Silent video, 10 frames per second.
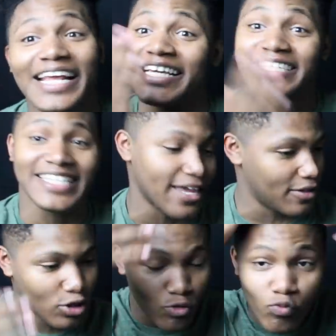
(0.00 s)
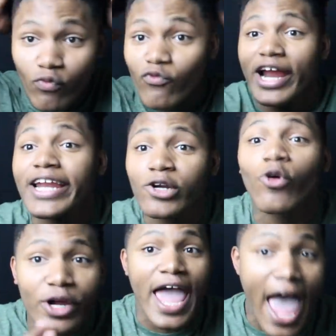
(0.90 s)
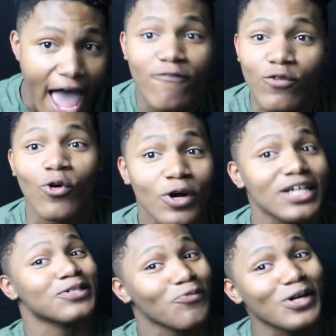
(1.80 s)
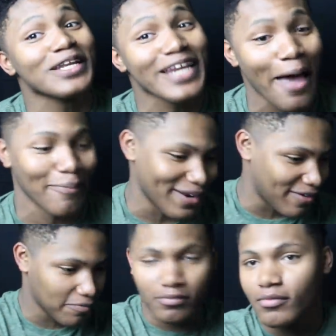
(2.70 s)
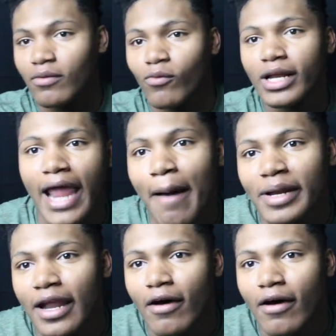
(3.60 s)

He say you afraid to grow your afro cause it wouldn't happen. Wouldn't happen.